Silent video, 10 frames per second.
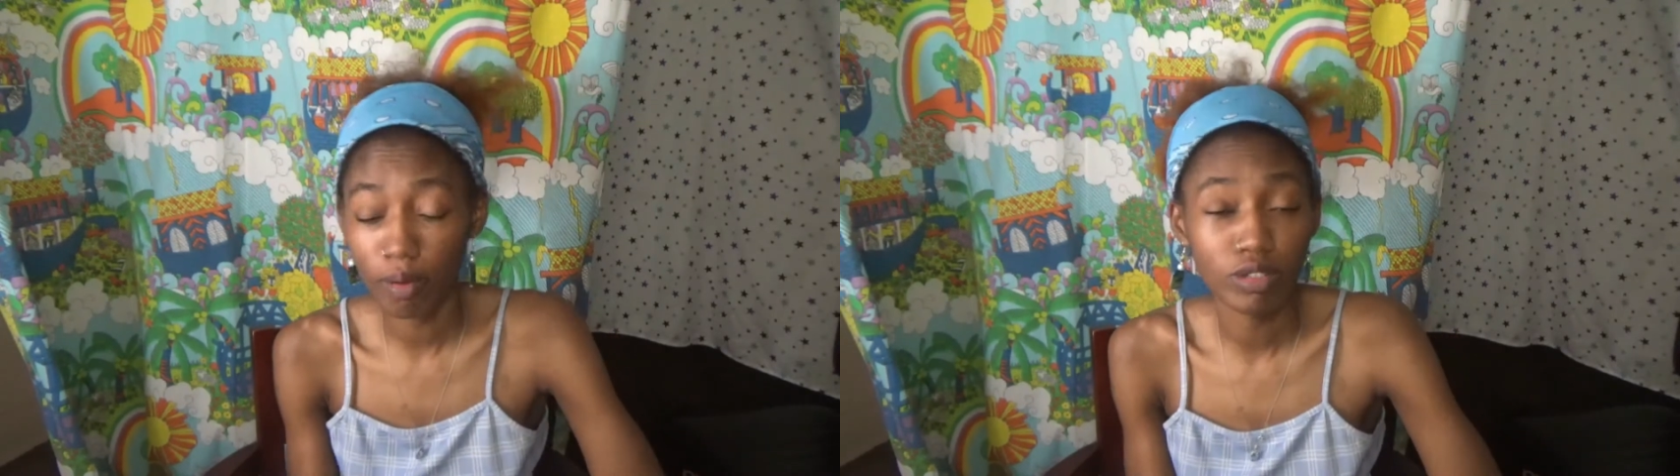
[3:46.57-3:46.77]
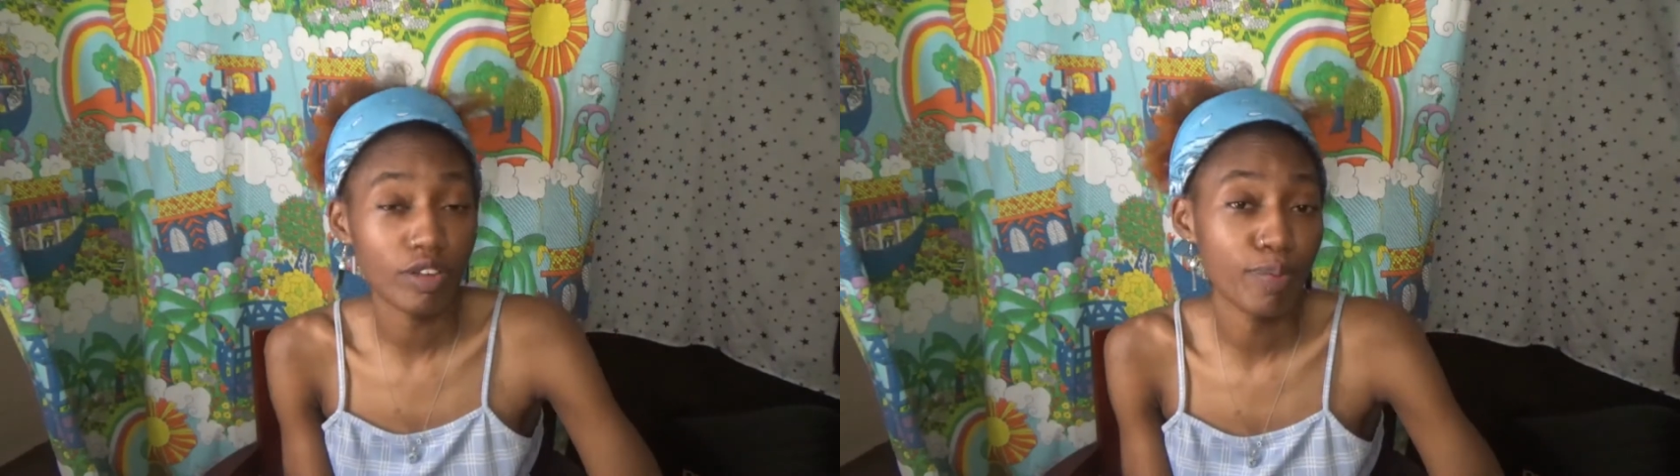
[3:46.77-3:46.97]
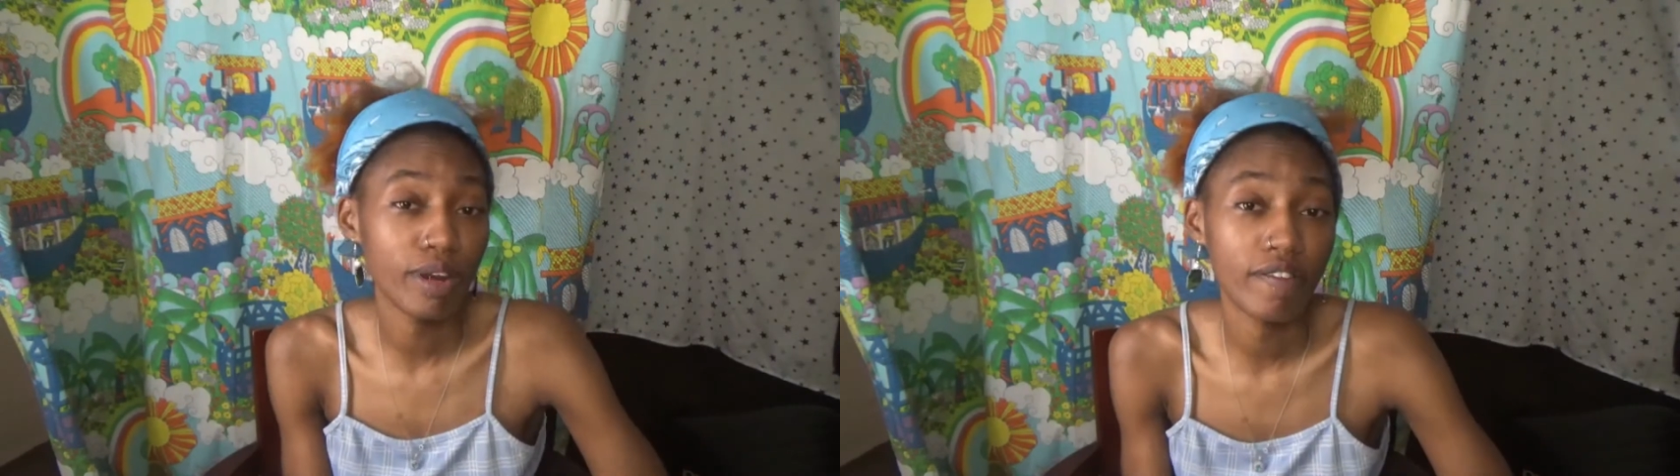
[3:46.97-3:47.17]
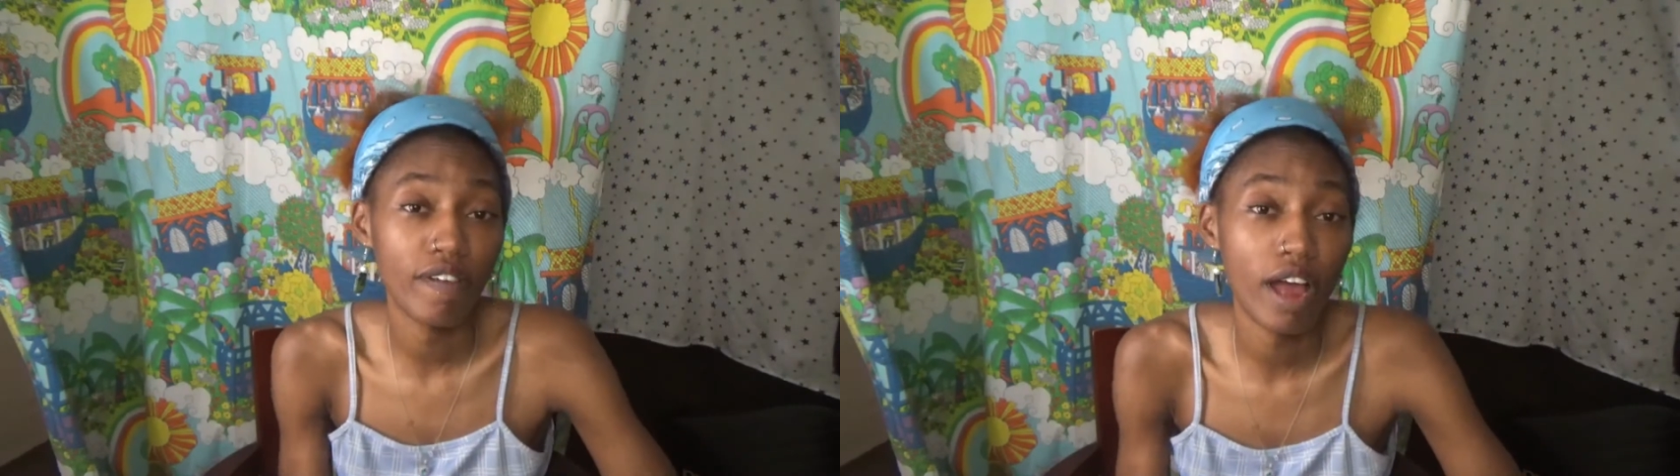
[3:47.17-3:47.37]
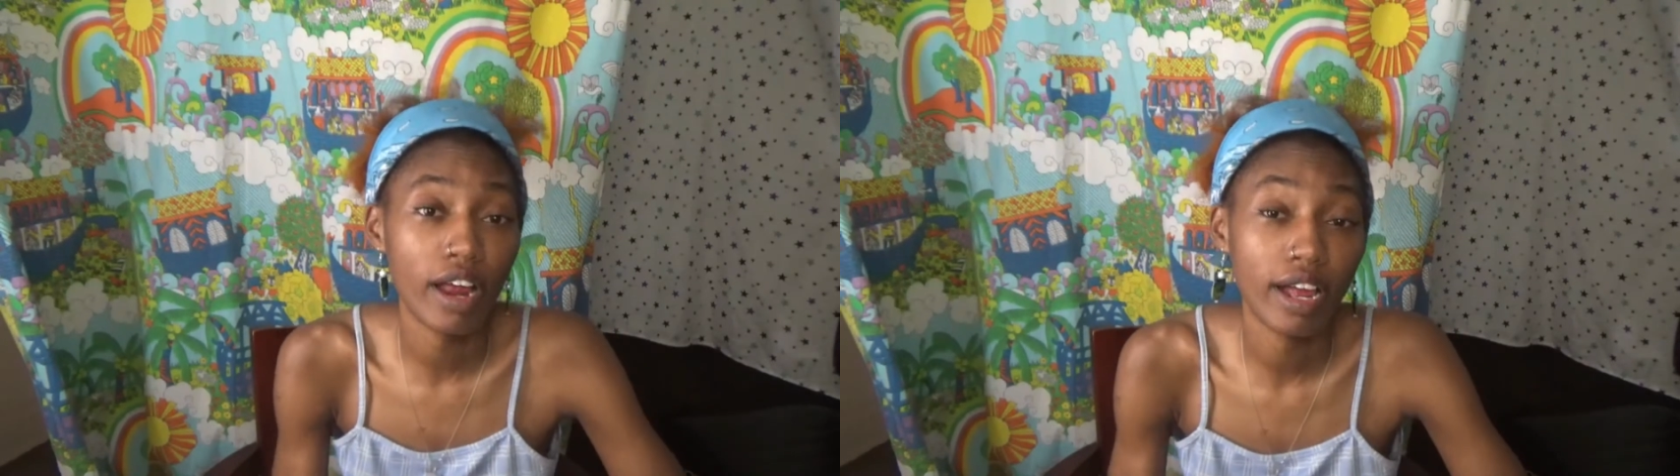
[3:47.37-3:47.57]
it was a pretty
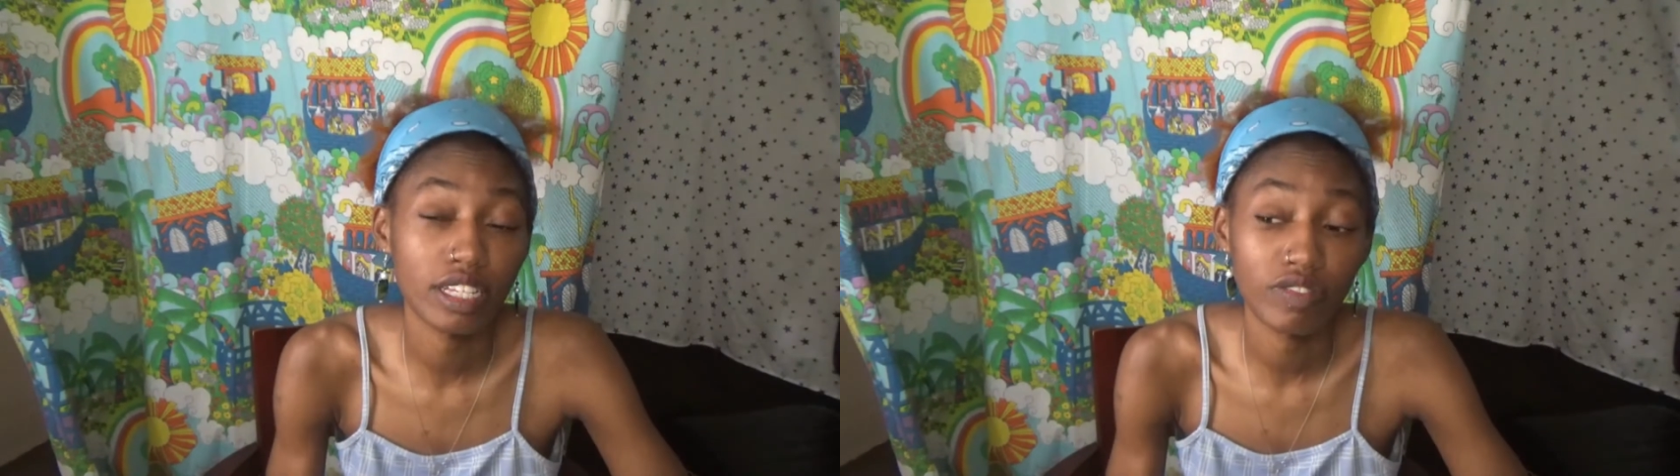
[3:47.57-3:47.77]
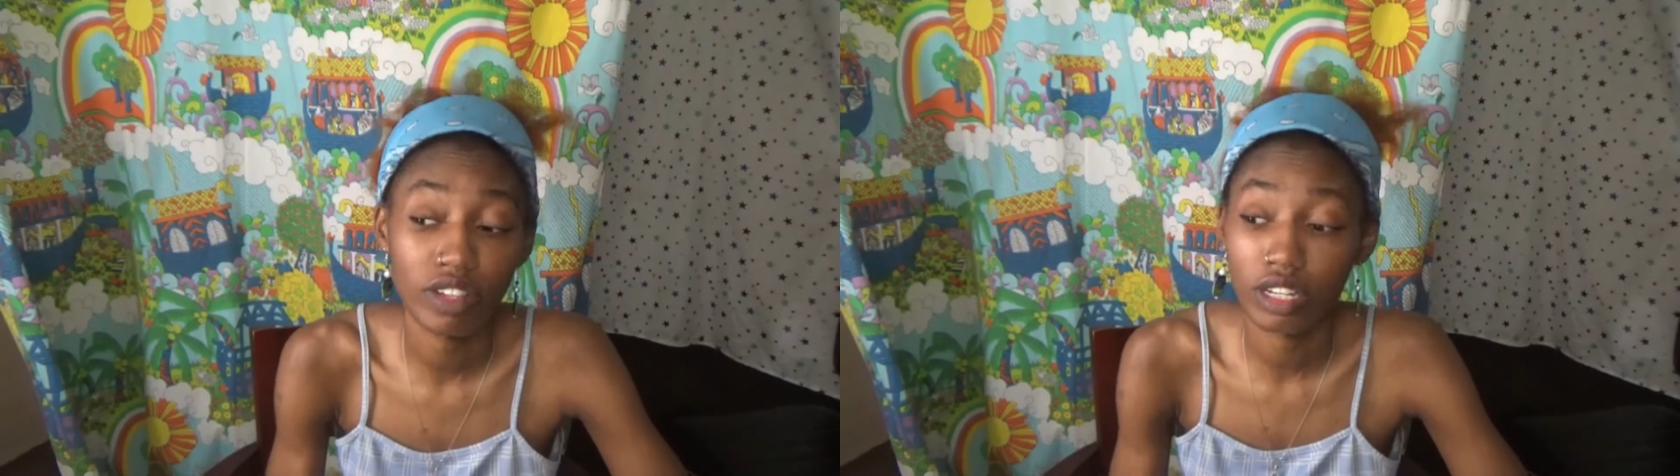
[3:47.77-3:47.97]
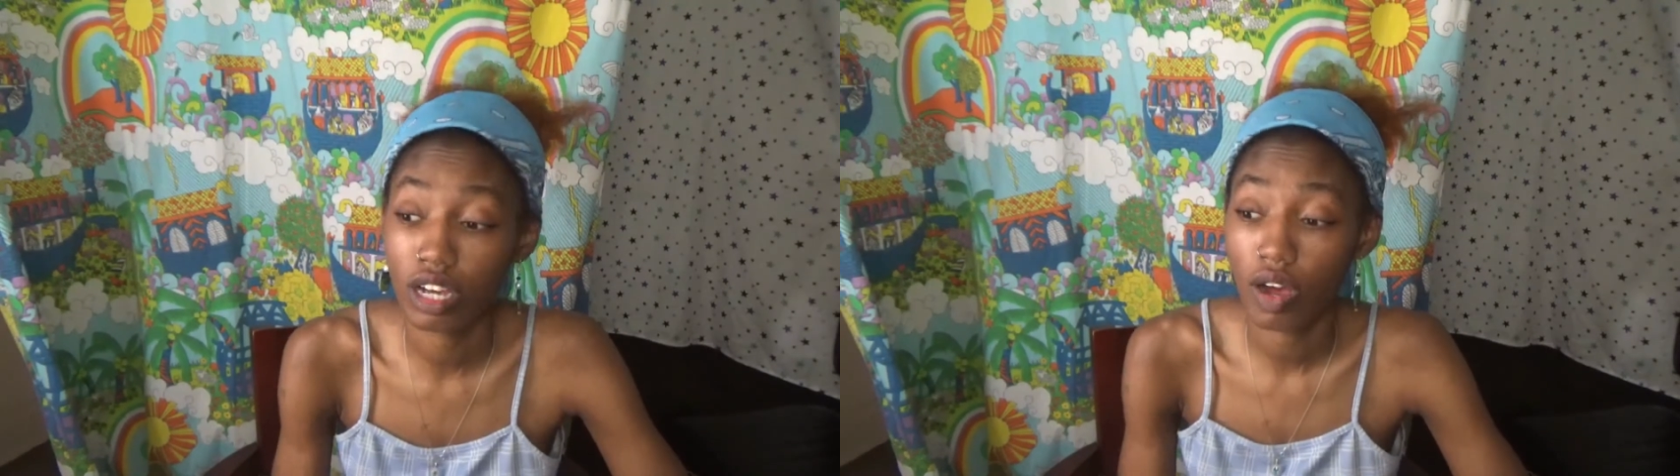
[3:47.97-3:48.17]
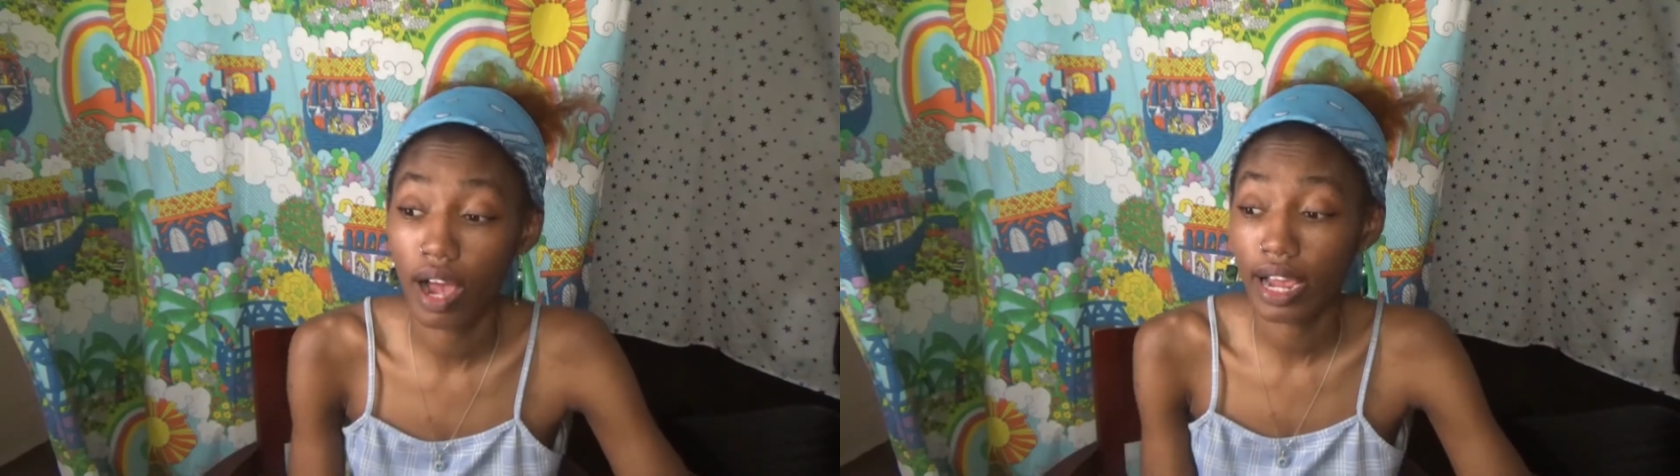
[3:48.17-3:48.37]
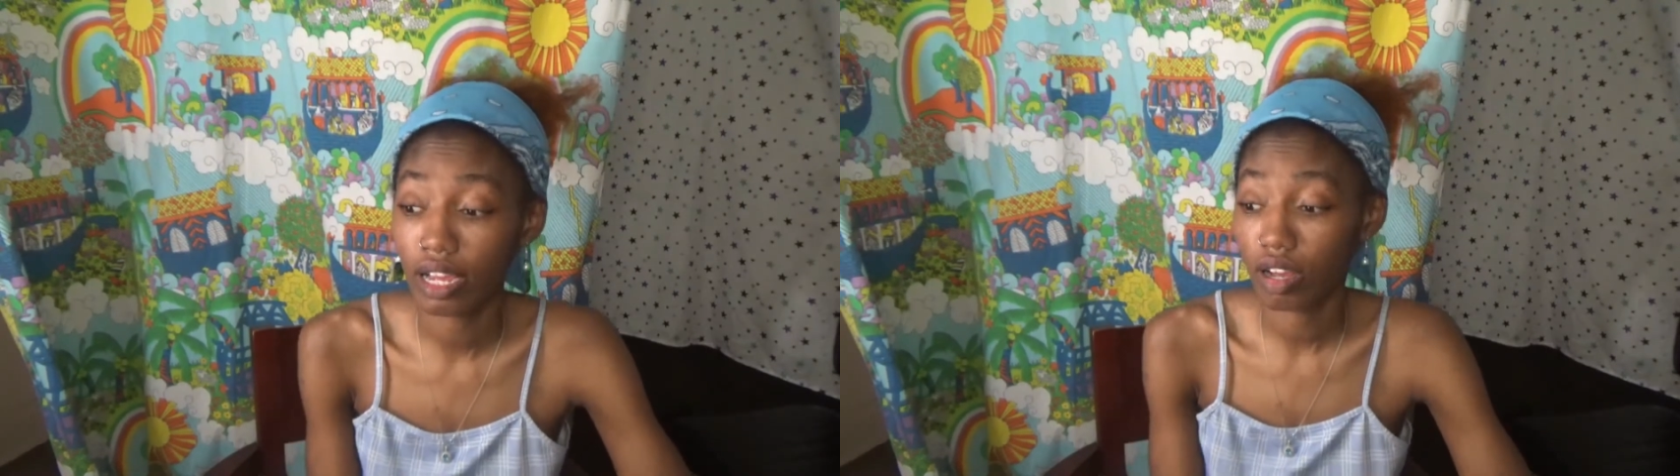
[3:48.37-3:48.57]
fire ass video,
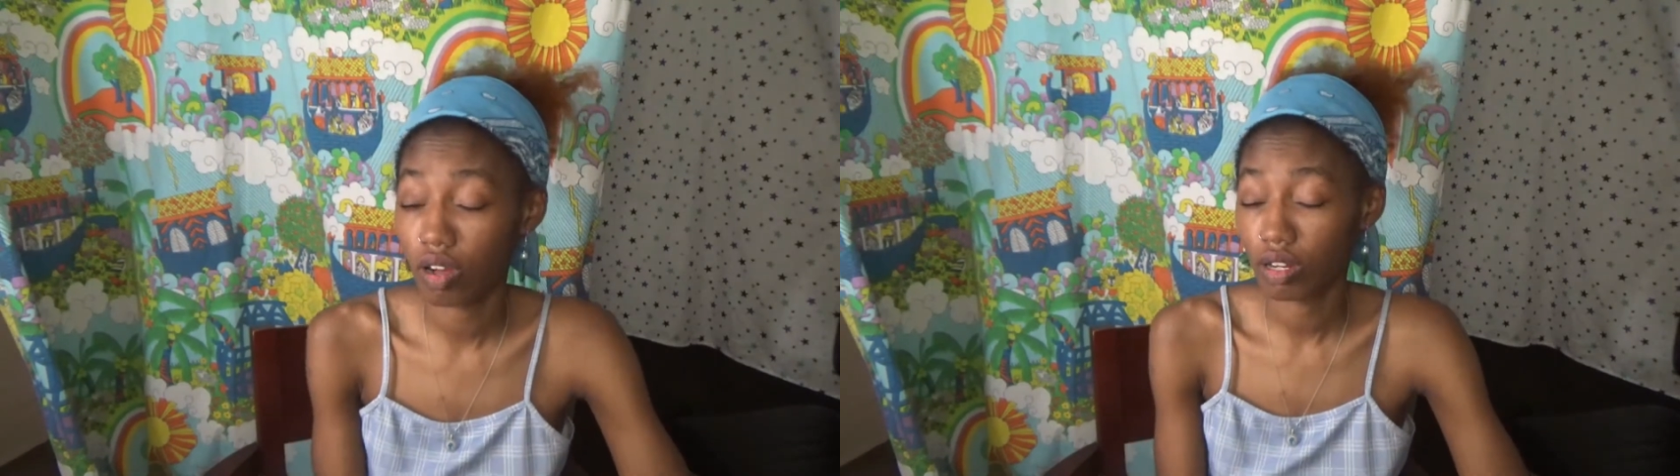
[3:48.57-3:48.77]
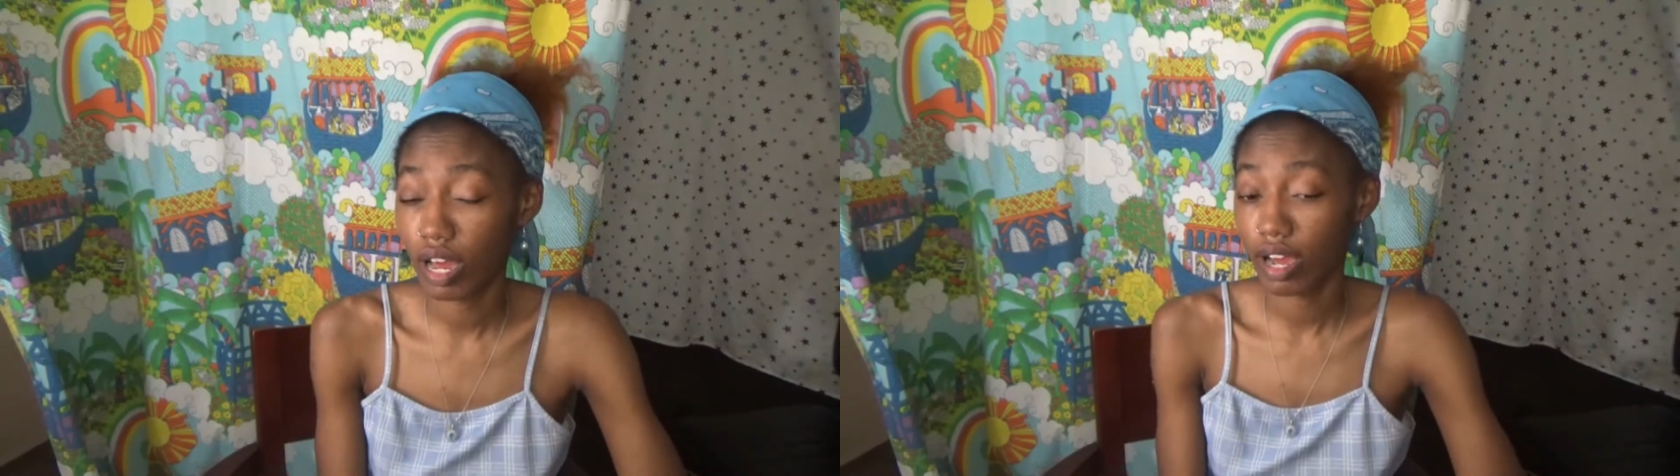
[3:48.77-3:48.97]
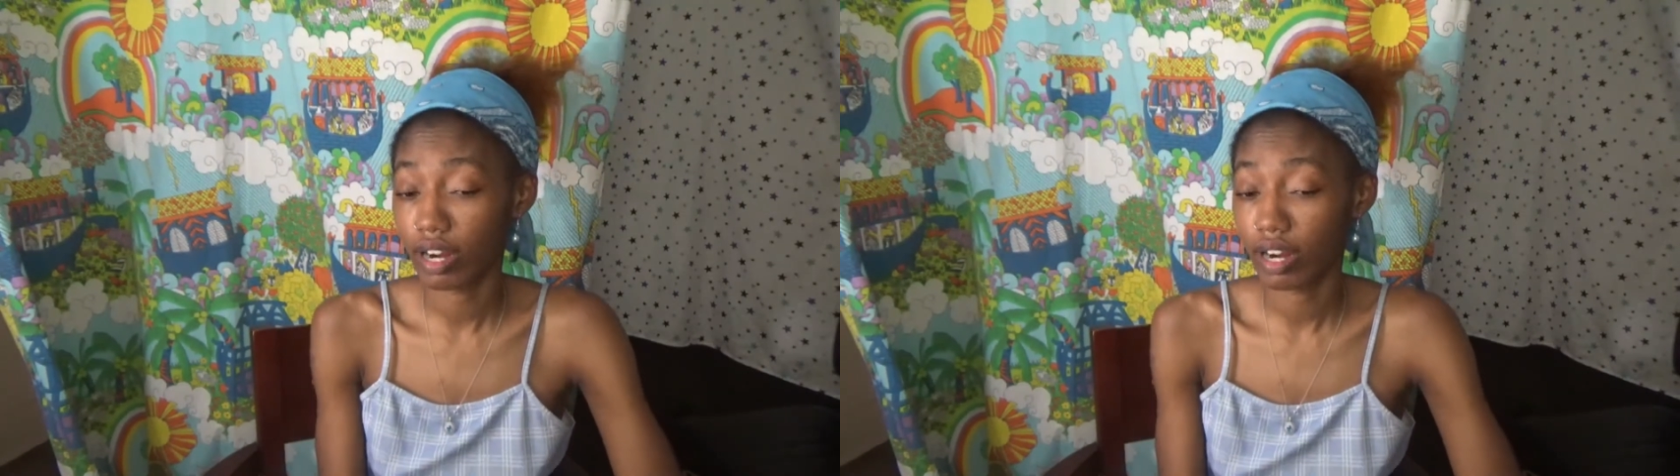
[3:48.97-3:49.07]
I ain't gonna lie.